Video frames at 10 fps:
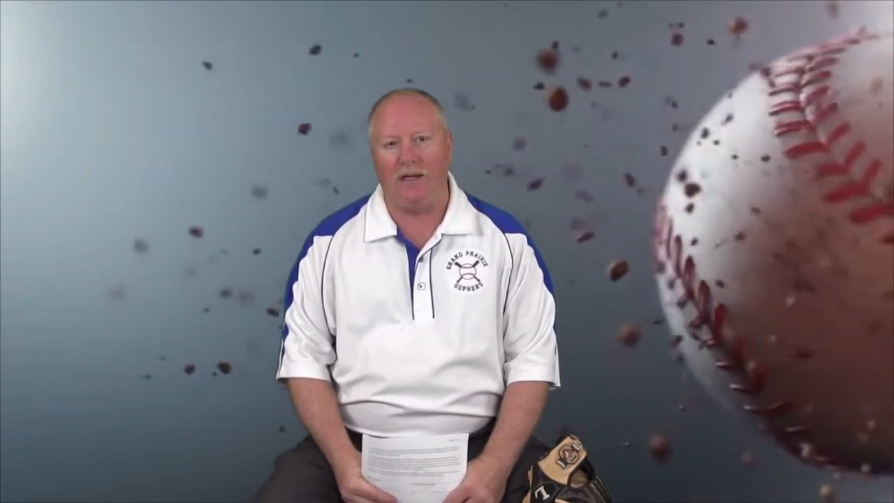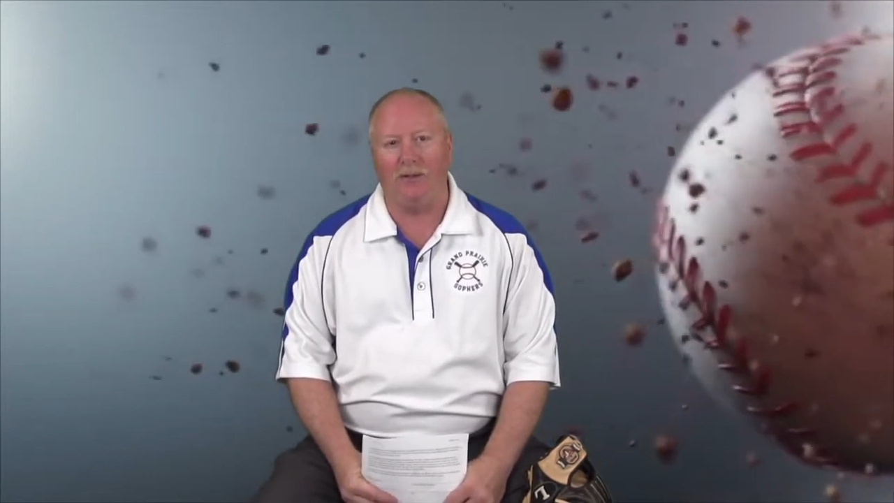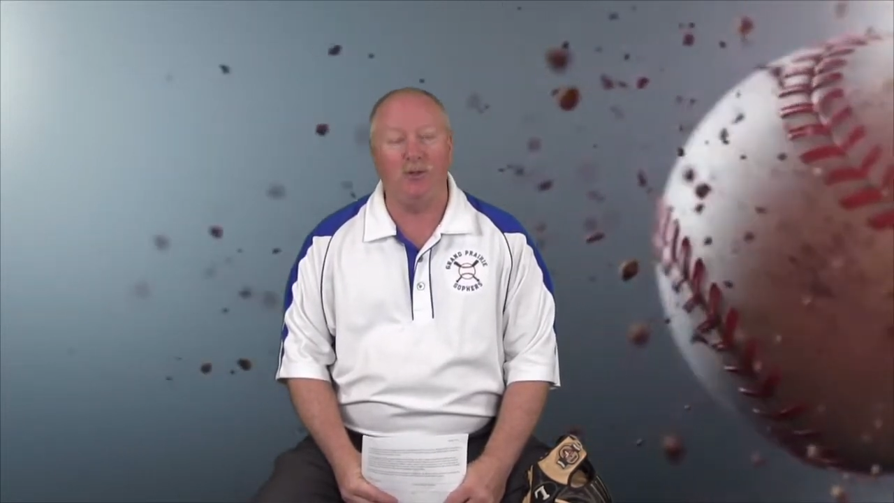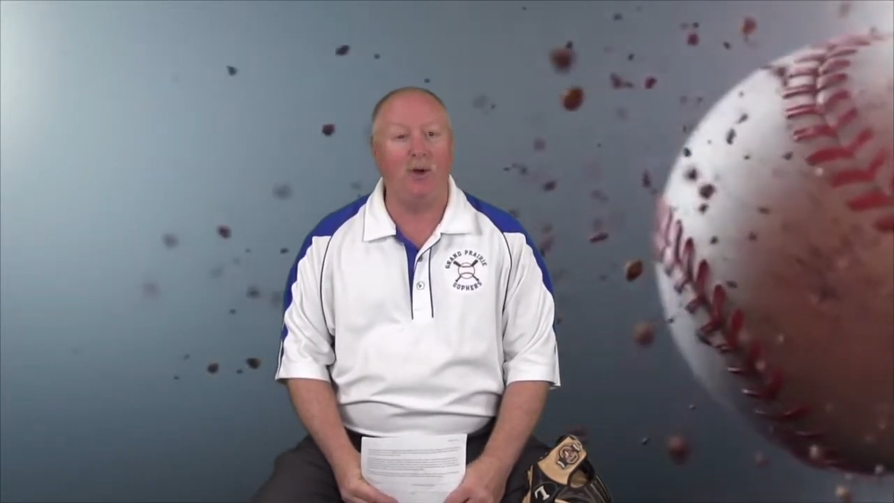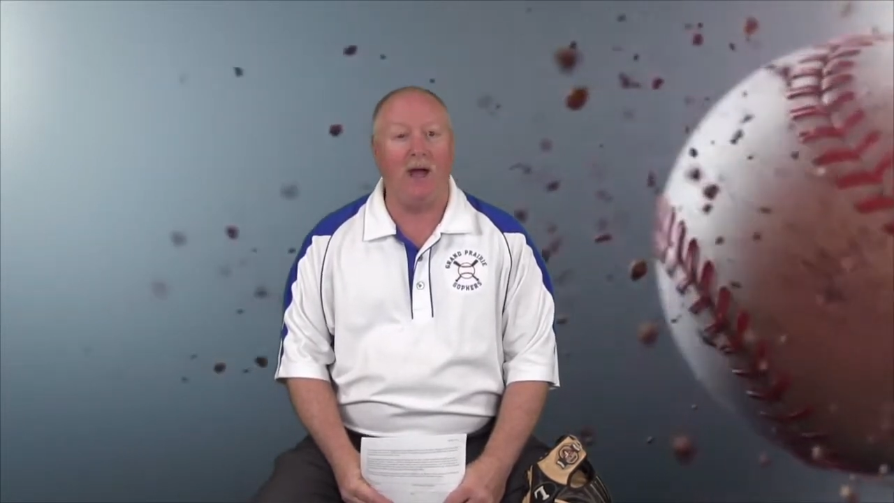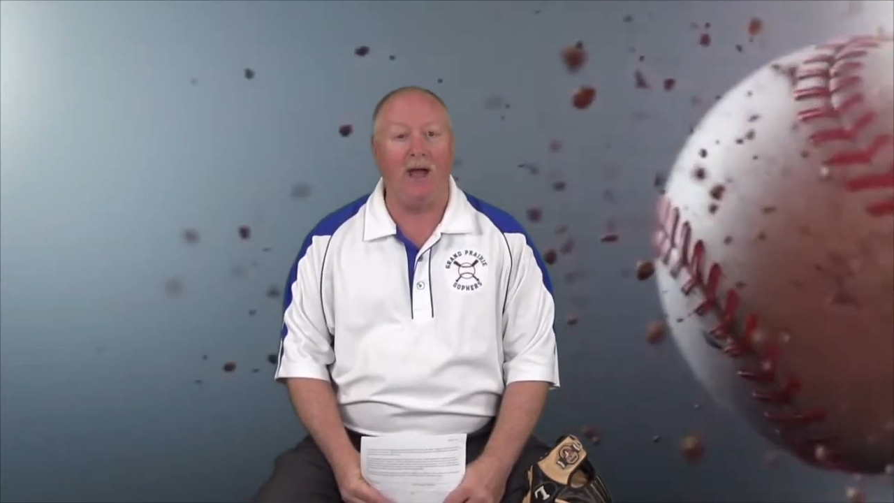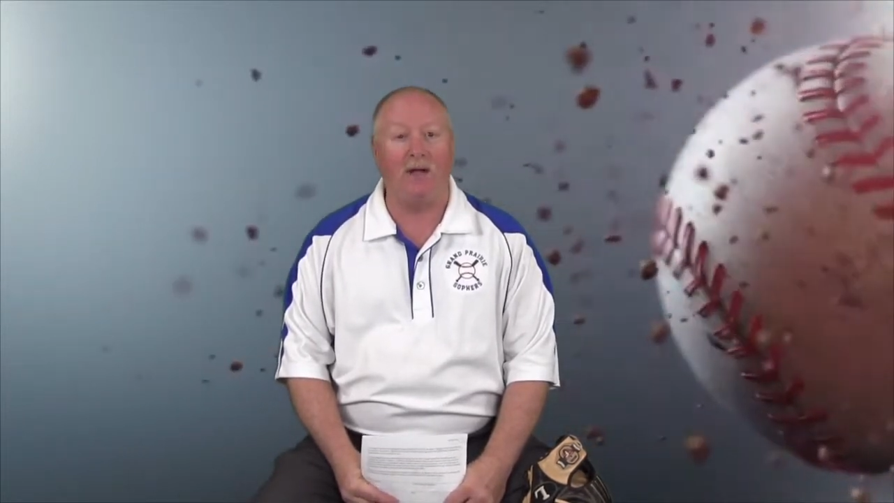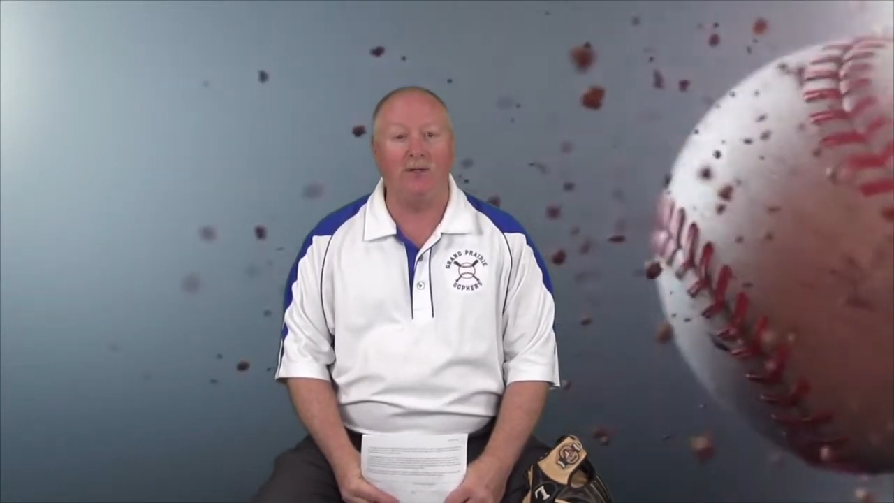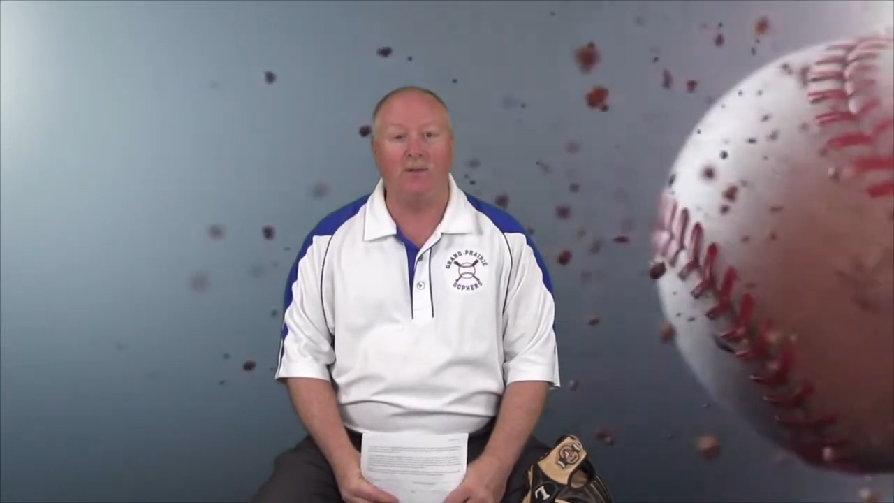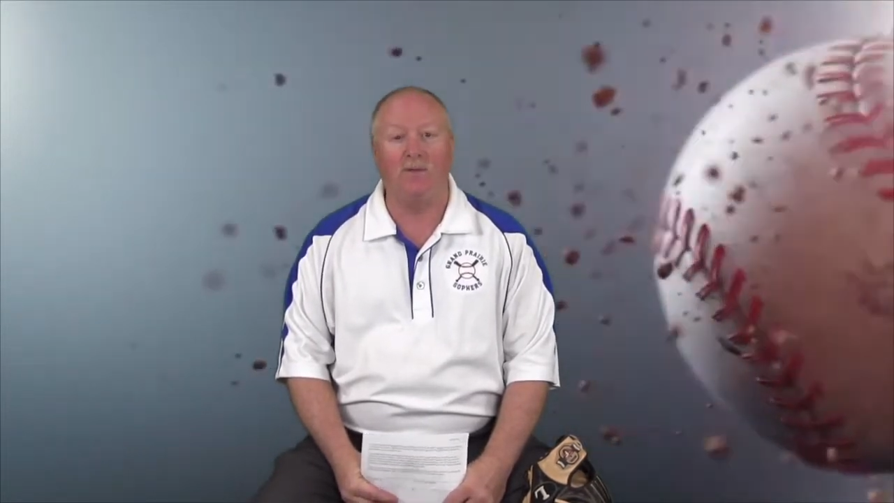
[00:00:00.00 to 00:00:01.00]
in
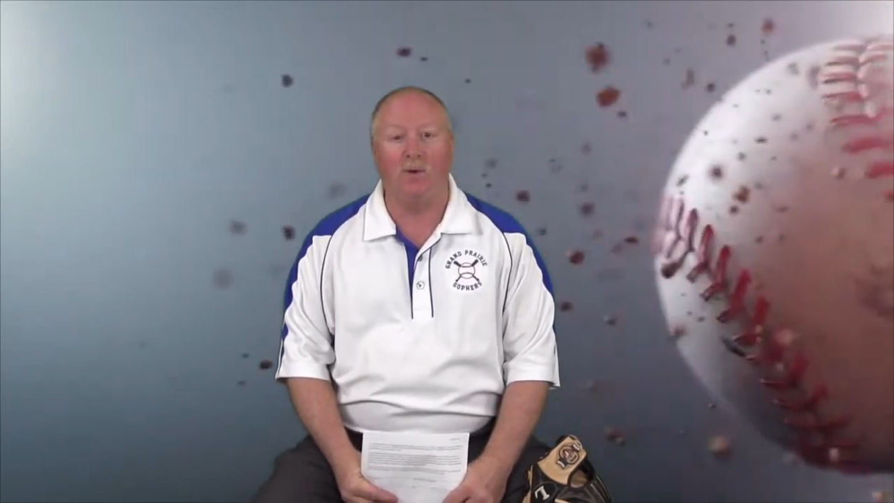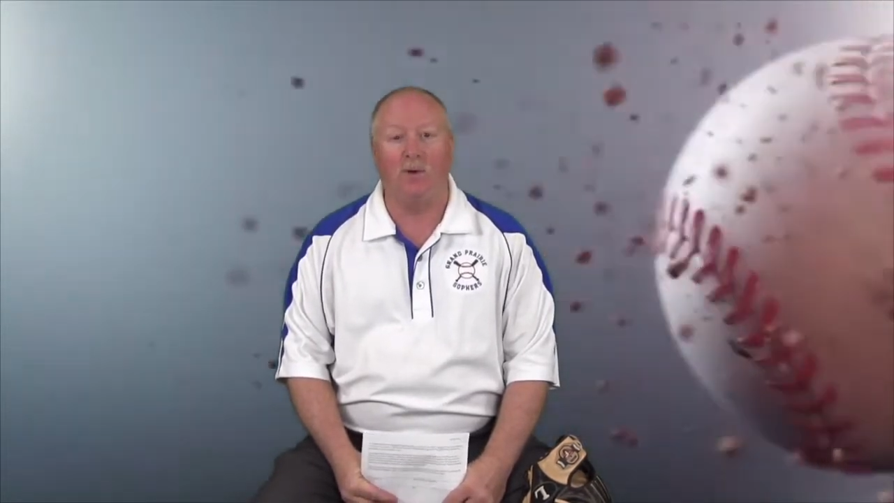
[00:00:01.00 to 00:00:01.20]
tryouts for